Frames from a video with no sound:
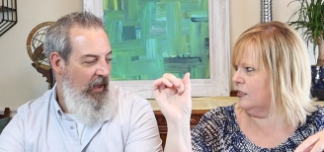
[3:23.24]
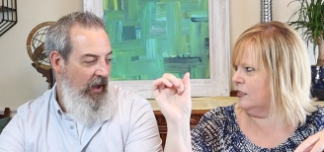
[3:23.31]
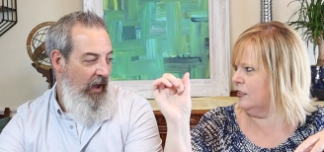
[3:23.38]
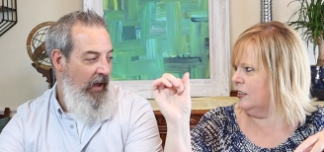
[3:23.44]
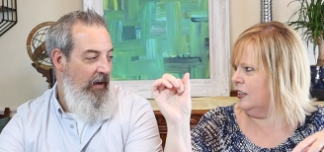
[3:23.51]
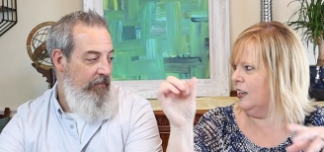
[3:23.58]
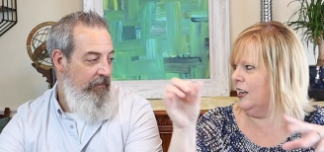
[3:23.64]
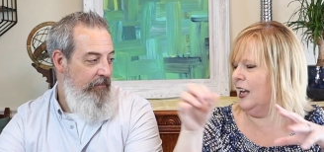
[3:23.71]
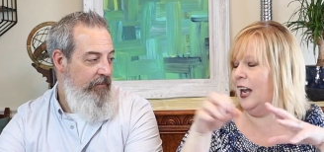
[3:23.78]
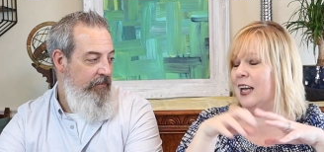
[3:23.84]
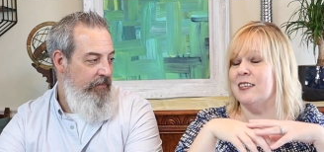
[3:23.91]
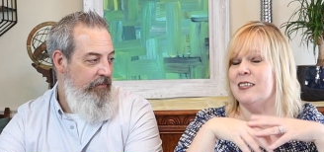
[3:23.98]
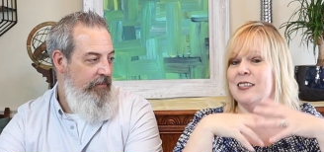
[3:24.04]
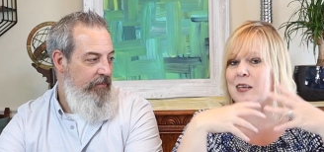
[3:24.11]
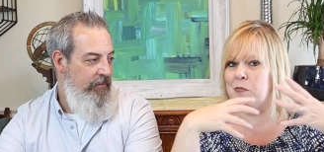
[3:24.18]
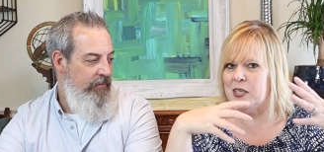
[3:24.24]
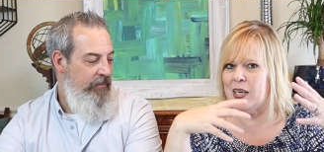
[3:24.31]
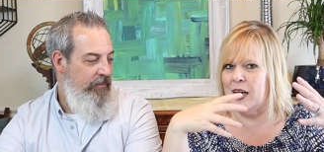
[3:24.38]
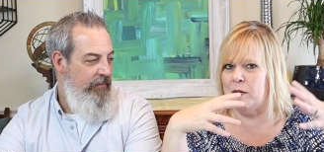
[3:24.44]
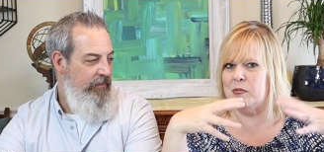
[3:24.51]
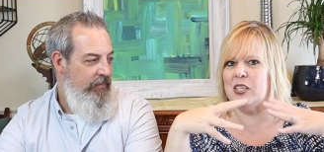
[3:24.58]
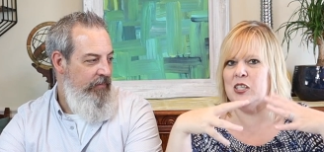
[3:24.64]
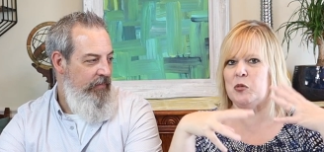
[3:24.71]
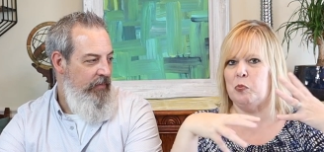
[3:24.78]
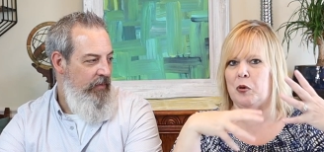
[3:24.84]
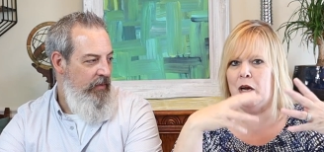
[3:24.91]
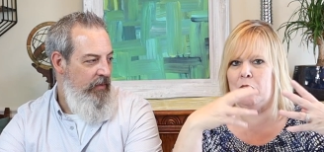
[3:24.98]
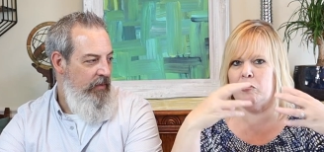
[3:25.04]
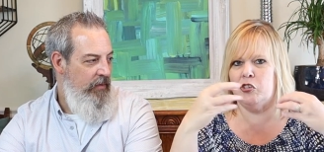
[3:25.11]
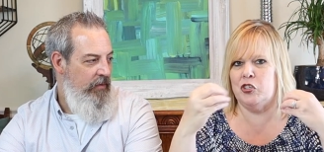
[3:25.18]
Speaker 1: Yeah. And sometimes it's
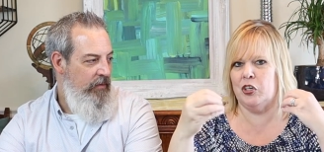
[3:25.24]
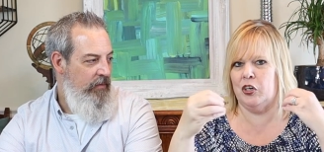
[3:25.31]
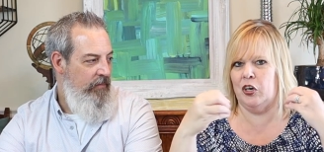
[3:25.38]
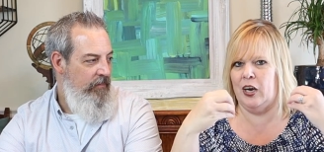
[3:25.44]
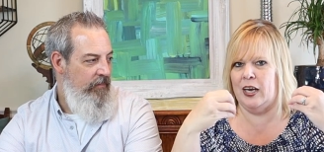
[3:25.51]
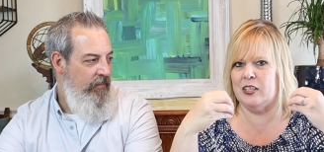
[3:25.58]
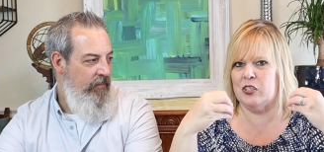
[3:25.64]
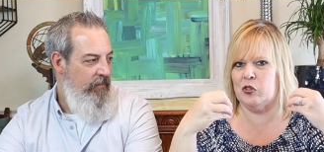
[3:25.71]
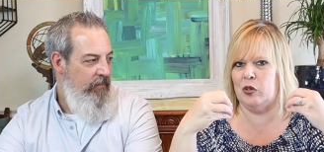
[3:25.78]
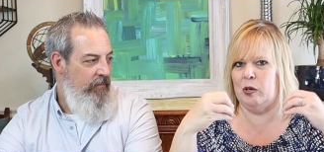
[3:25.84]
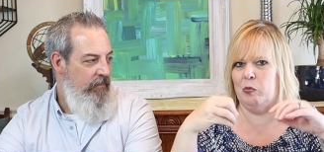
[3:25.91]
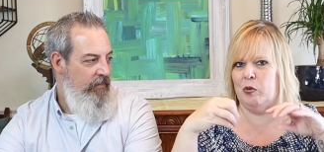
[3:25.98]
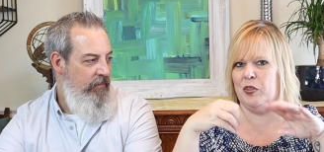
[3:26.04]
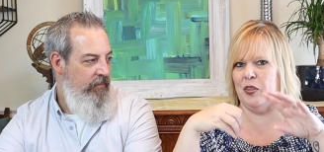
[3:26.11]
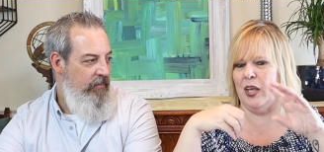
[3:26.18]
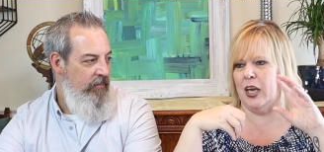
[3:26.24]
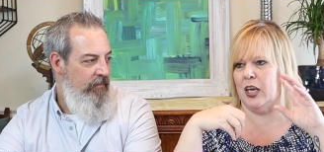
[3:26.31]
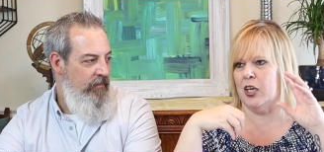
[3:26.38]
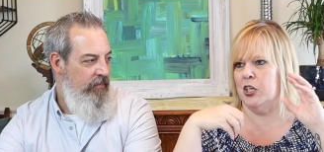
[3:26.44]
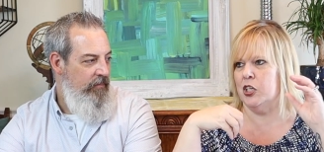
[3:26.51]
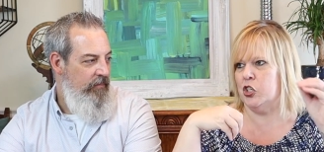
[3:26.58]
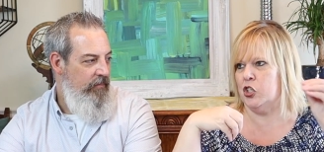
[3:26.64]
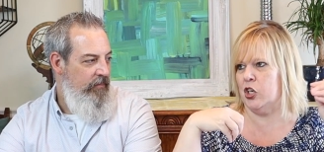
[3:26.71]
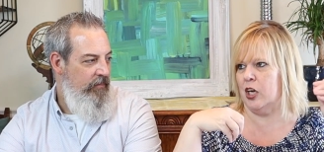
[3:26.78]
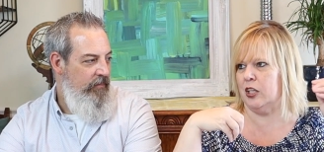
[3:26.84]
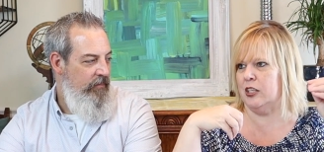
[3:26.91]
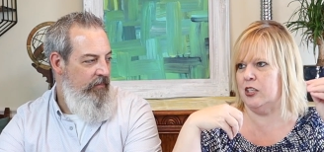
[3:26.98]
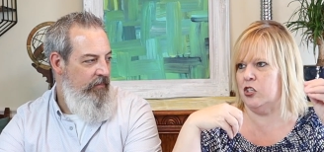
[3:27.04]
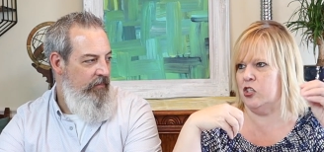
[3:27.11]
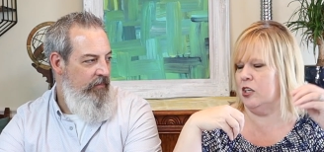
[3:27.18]
brown sugar ice cream with like
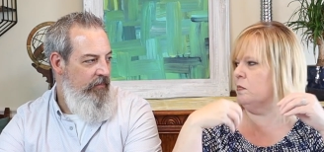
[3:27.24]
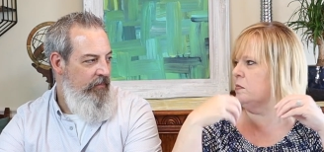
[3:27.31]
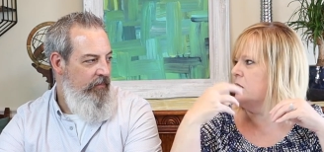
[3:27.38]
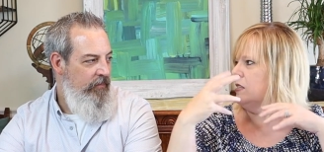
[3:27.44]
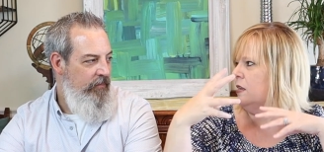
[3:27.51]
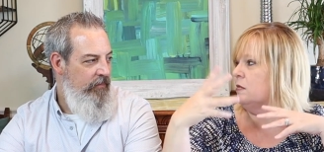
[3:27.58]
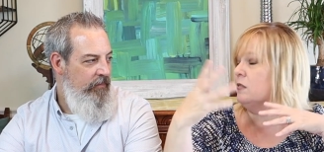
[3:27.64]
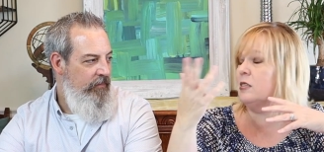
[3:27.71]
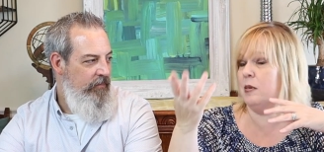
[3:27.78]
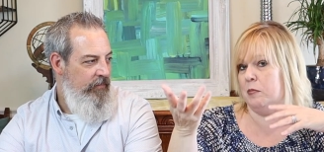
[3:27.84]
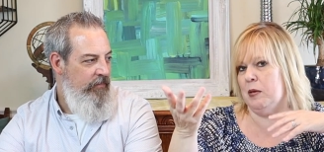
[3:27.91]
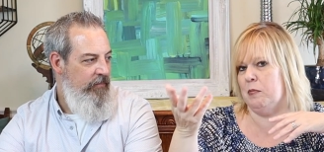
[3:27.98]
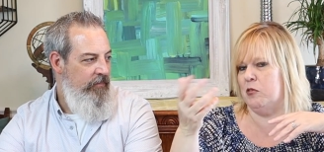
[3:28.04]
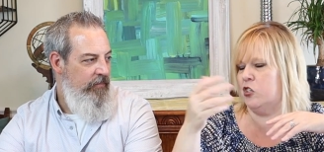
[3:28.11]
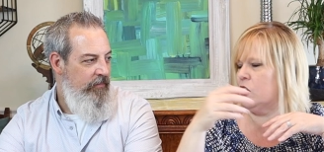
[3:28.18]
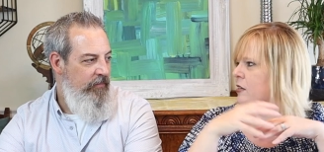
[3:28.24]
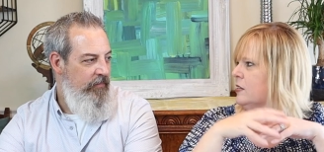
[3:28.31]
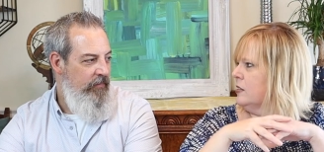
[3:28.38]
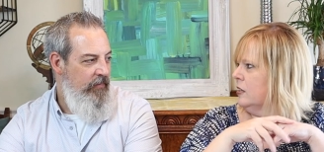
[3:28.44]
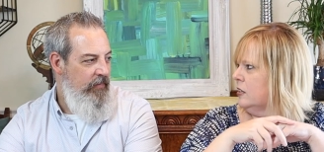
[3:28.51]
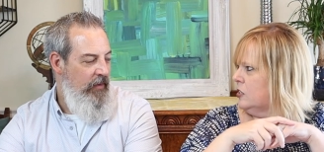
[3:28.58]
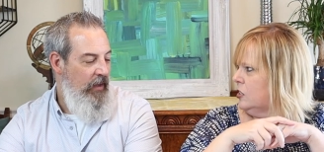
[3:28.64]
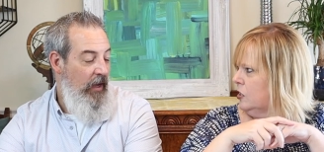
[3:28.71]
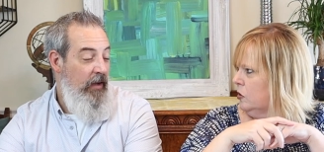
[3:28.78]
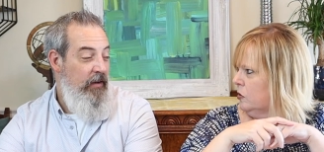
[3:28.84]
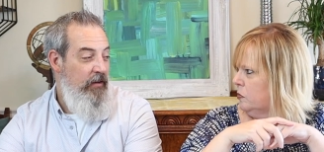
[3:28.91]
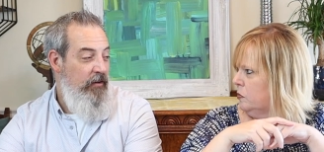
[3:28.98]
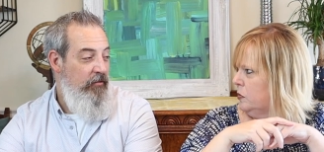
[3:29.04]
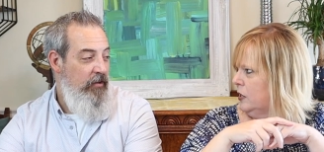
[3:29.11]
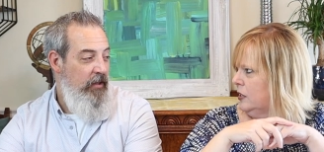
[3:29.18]
chocolate chips and sometimes chunks in it
Speaker 2: too. Yeah,
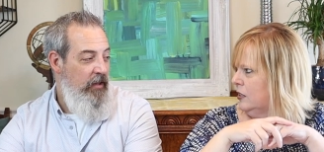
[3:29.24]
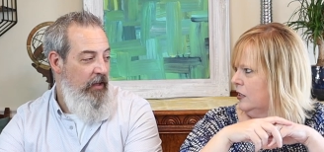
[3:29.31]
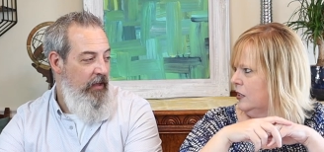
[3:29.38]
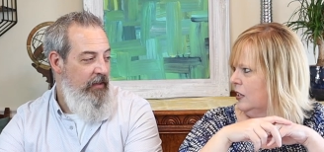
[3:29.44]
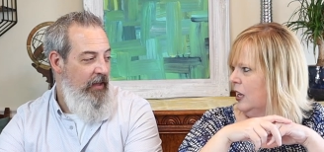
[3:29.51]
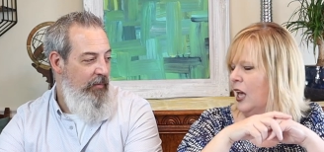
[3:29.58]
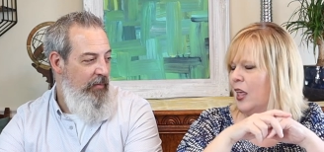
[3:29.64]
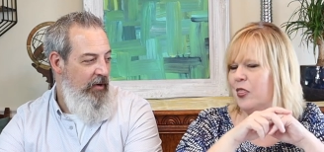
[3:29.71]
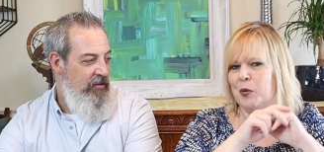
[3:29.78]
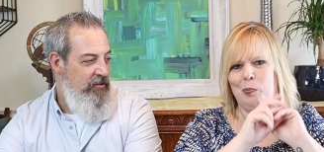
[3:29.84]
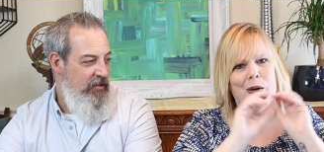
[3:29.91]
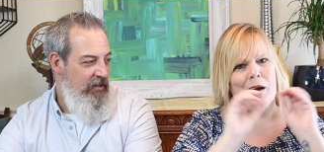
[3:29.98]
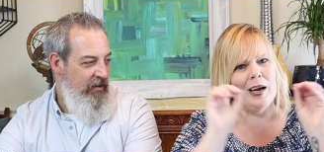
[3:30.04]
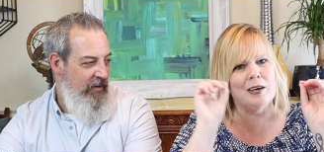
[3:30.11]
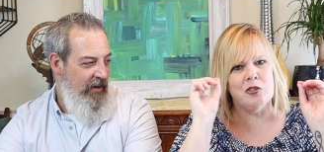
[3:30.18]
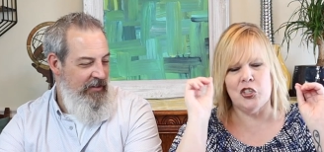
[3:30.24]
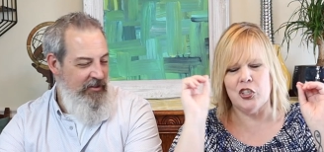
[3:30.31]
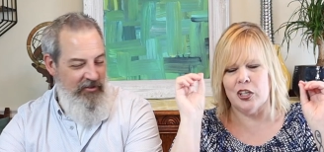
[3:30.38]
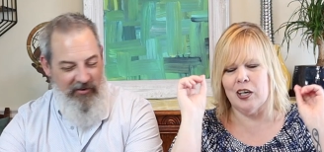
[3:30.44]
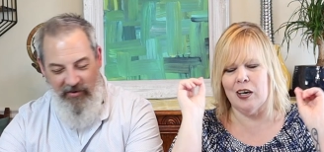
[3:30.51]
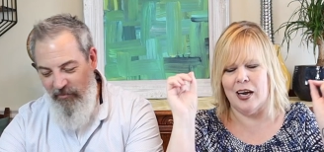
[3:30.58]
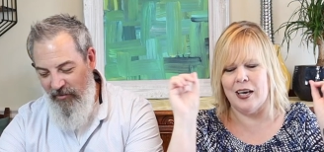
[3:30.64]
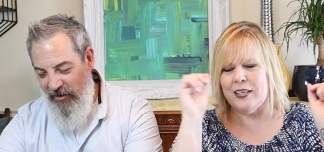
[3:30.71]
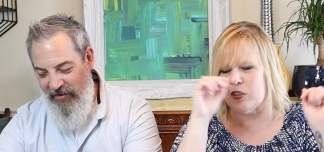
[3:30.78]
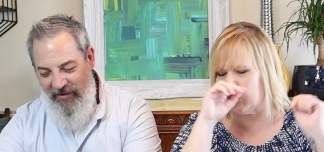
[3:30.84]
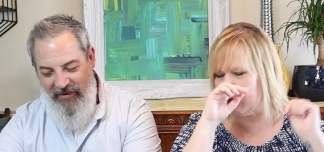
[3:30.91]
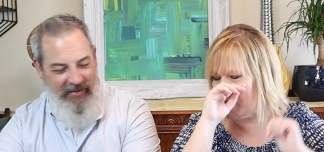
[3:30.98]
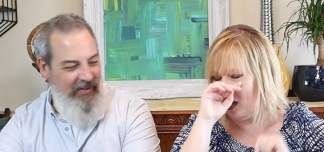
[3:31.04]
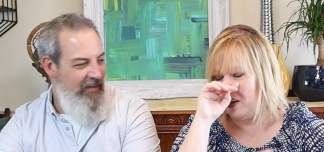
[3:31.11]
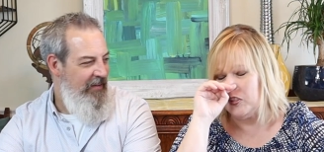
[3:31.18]
and you but really like that brown
Speaker 1: sugar Brown sugar ice cream. Ice
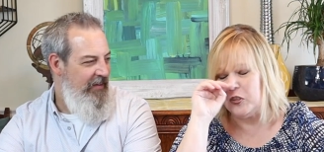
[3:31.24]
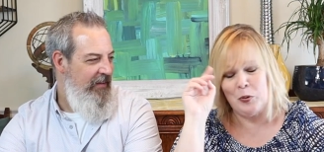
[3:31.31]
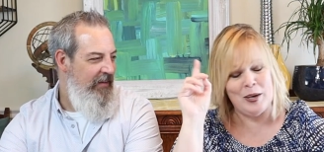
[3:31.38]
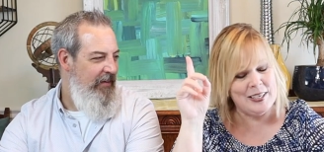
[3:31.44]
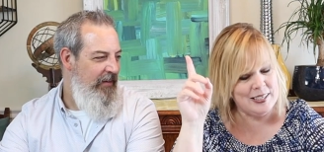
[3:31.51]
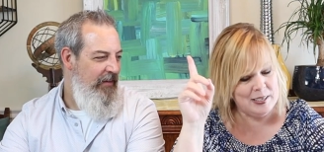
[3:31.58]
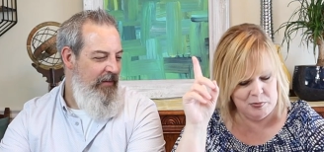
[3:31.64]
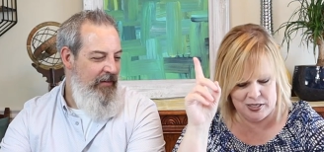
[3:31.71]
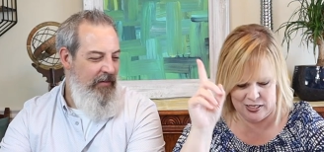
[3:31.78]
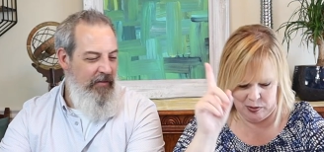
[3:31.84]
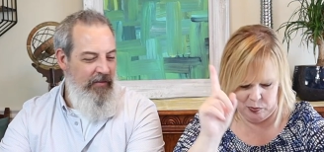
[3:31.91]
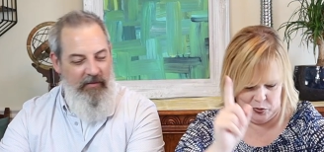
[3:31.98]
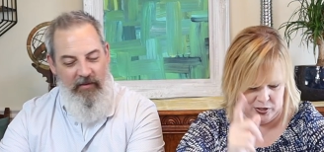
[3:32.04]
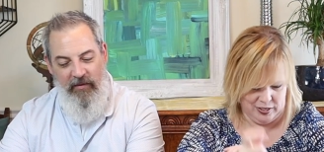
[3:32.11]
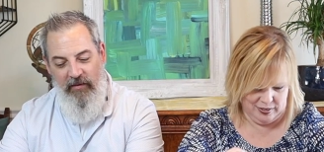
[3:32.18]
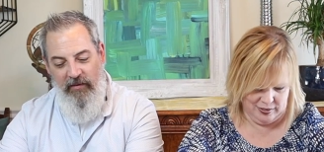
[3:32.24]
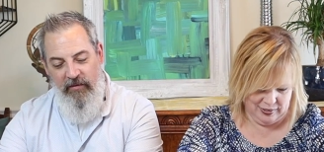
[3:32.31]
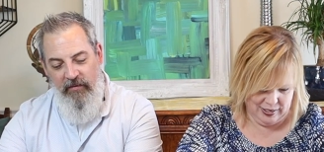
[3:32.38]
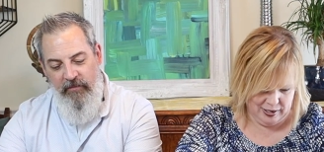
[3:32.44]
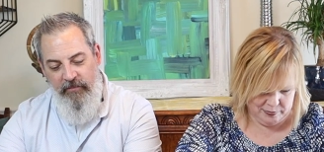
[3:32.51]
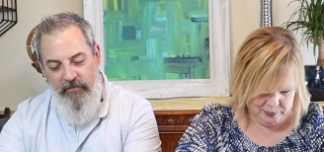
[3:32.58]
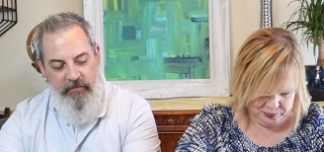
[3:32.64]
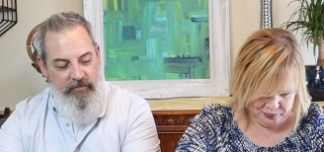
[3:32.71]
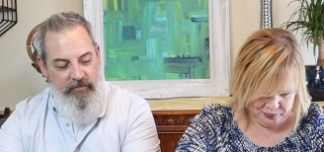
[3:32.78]
cream. Yeah. Otherwise, I'm disappointed. Yeah.